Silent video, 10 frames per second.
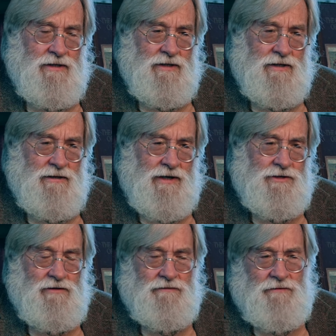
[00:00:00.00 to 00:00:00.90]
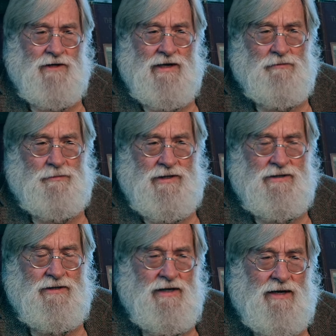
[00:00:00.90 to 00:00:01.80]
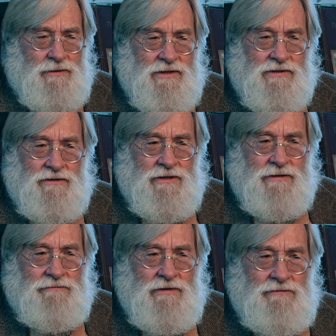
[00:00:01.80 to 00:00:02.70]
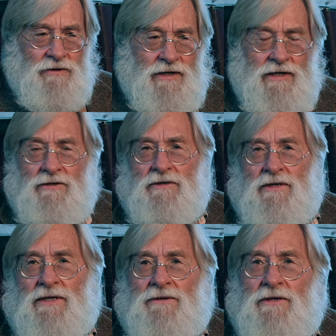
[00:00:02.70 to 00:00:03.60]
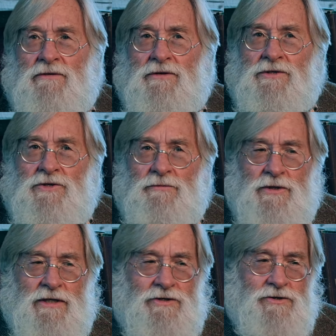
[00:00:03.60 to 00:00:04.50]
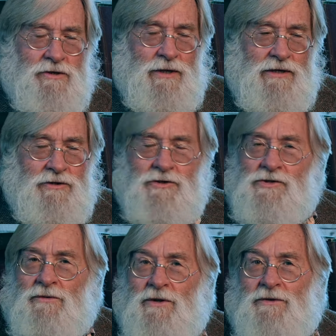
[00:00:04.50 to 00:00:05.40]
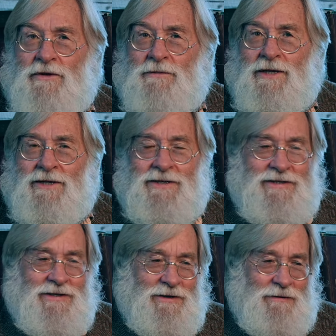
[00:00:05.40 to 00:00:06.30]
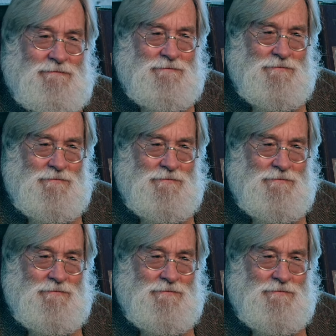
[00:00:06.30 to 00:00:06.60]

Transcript: uh, I do have a couple painted copies, and they even they look like they're the interpretation of the painter. You start wondering about it. Um,